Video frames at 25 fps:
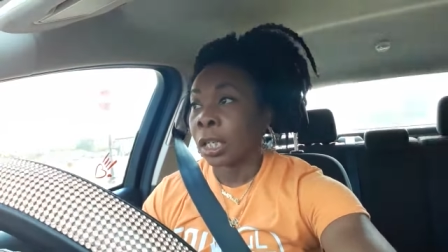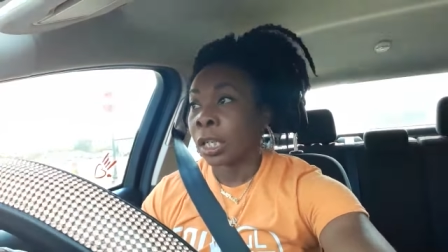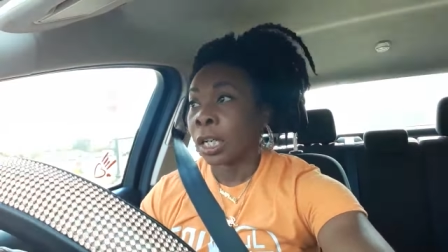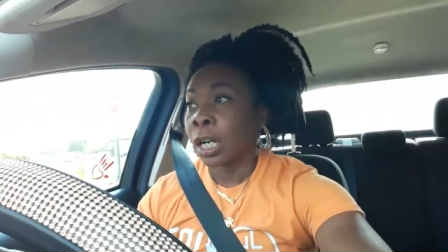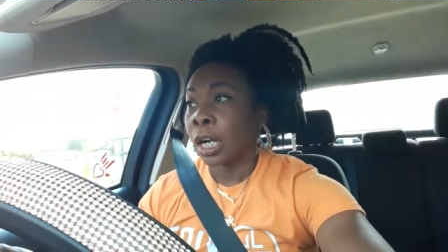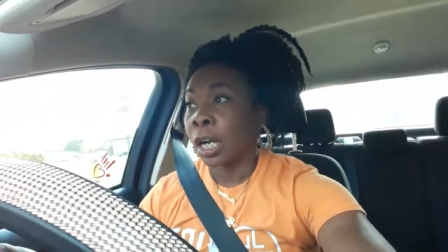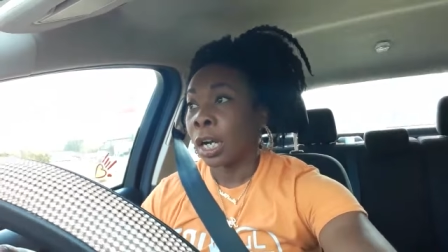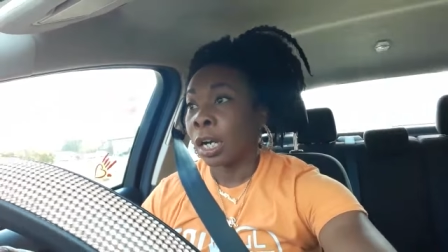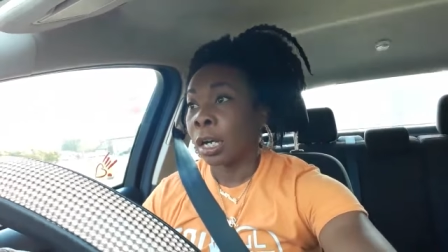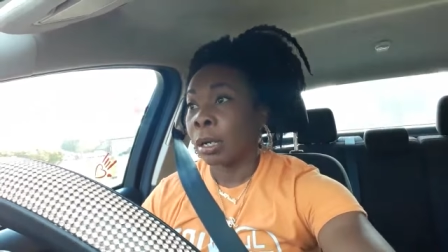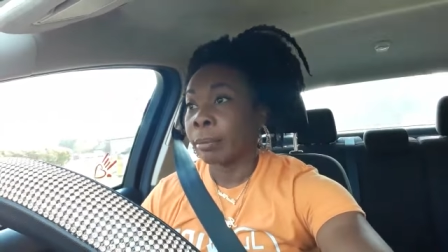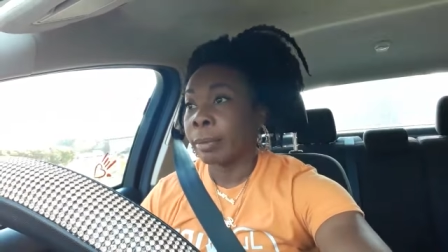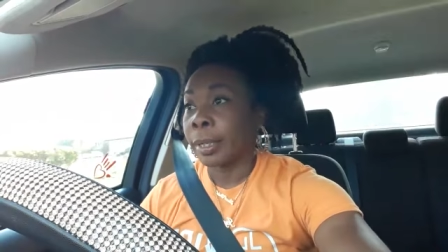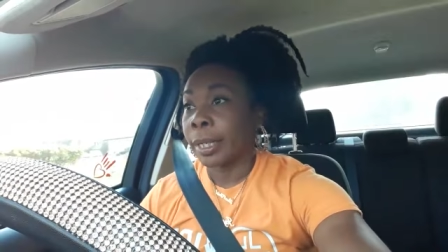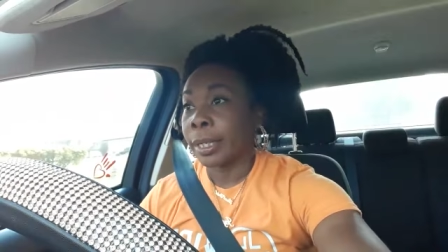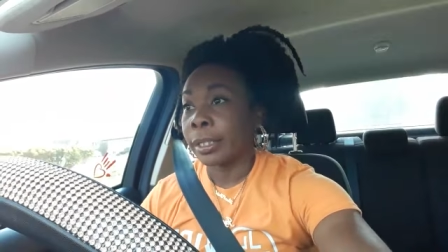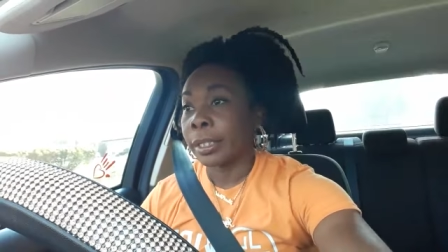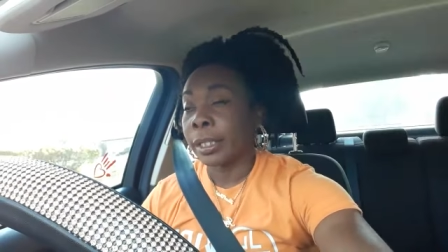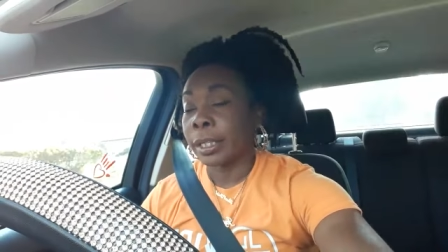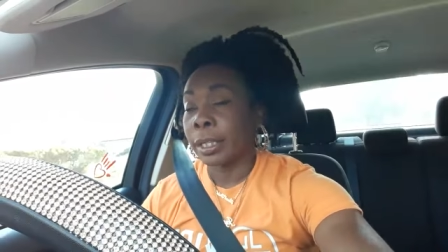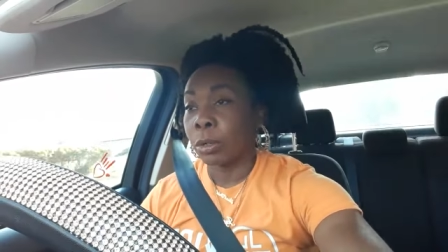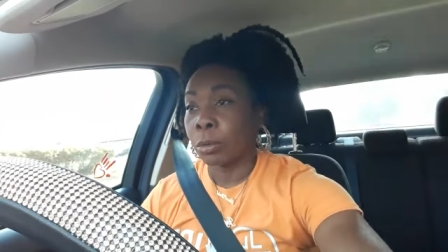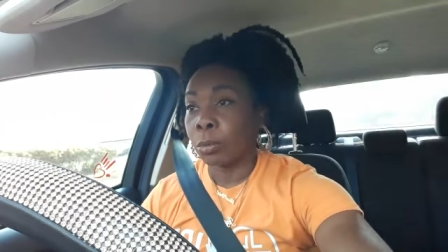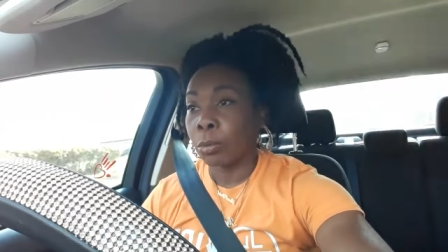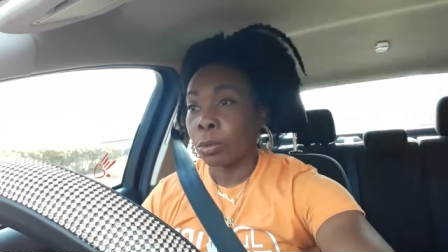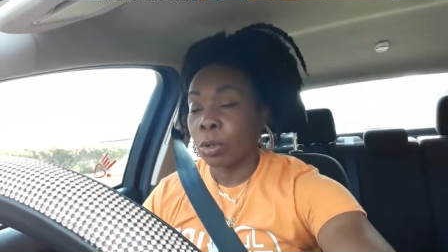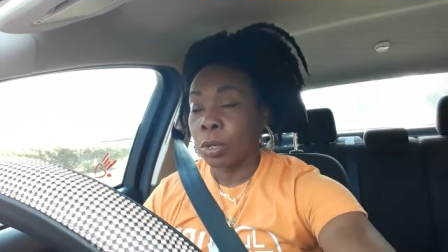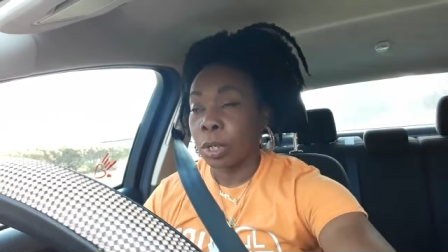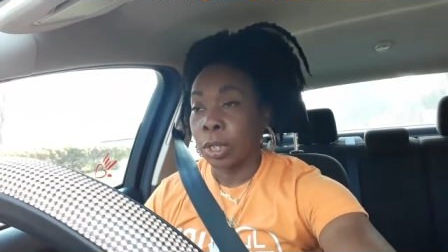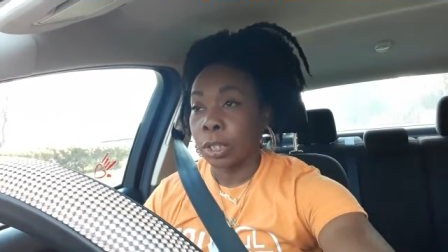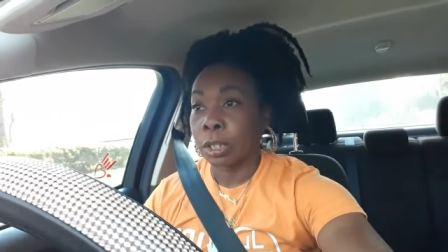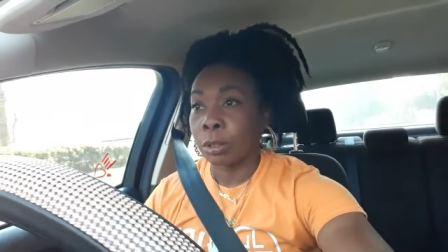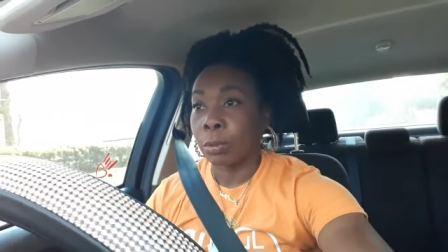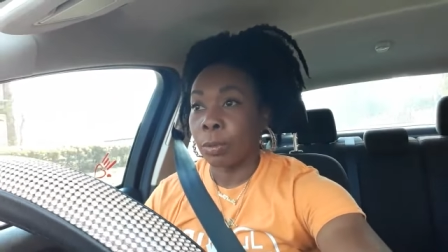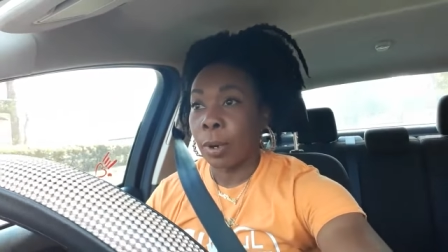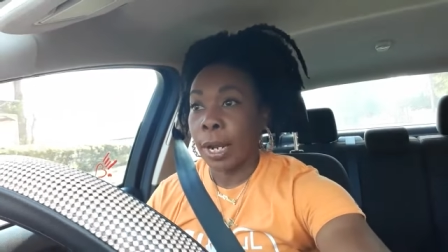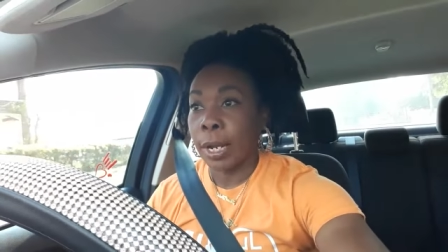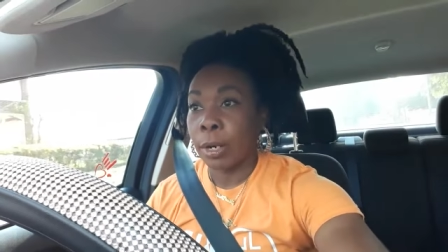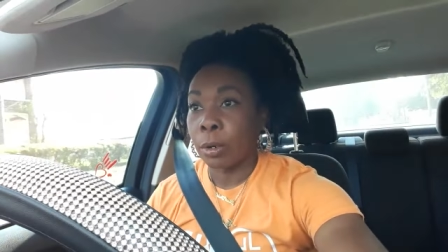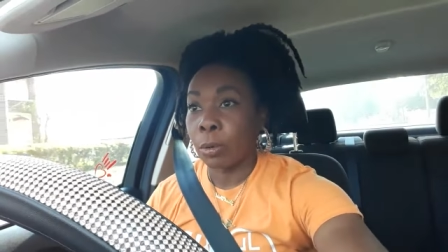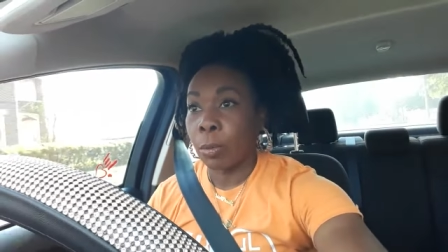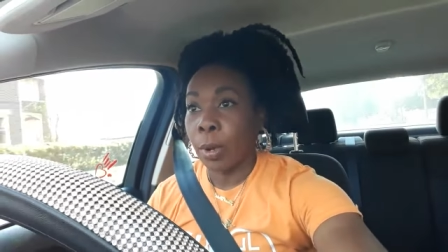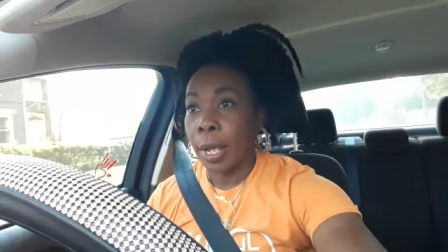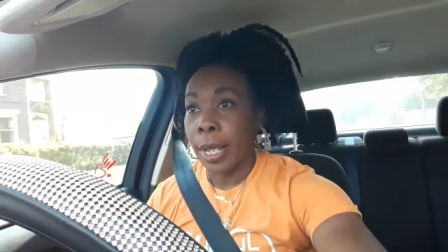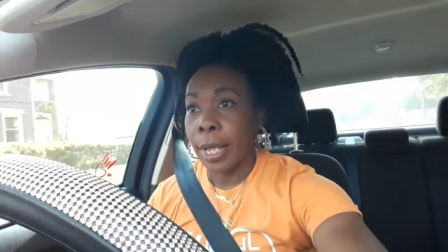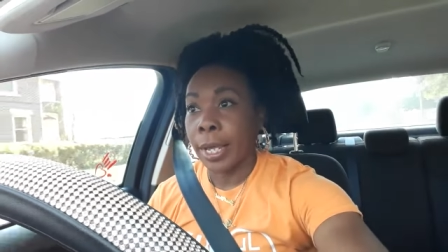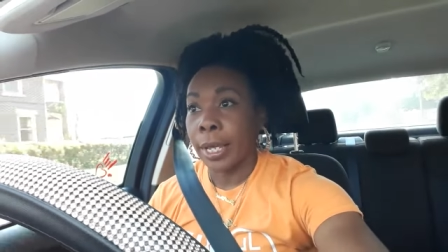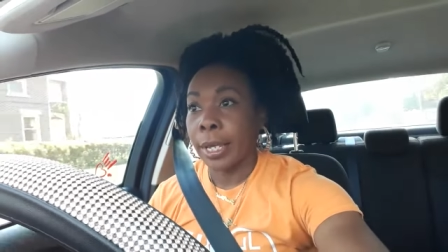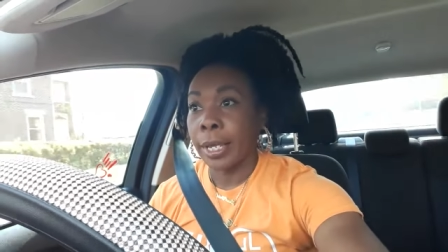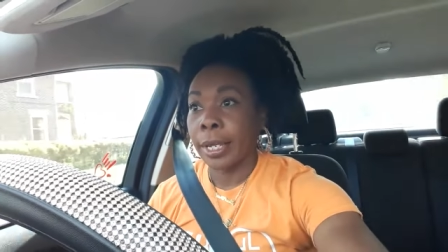um, they did awards right
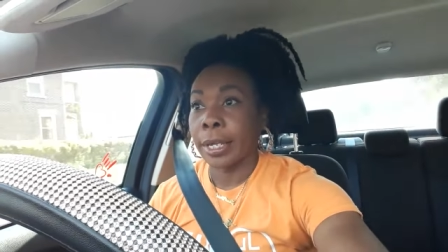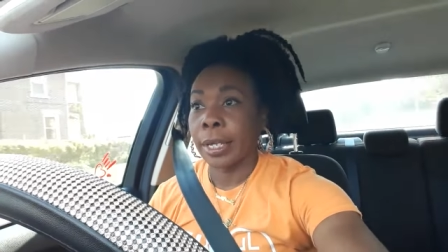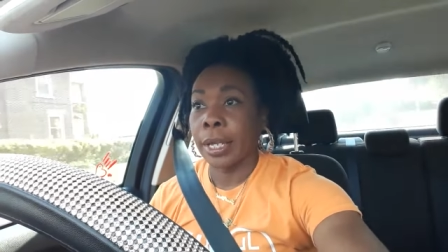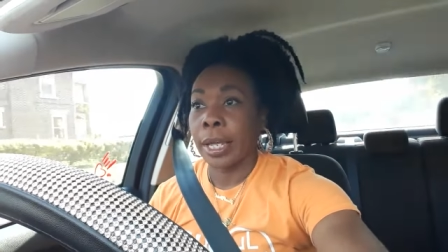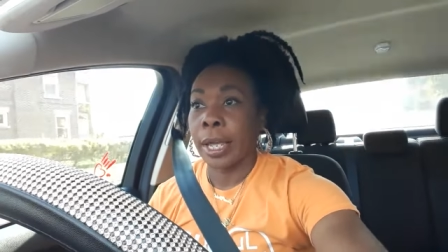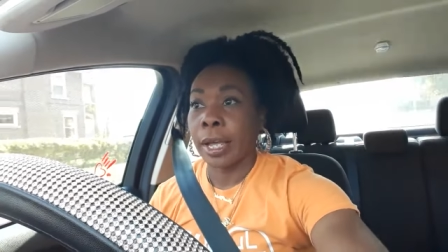away.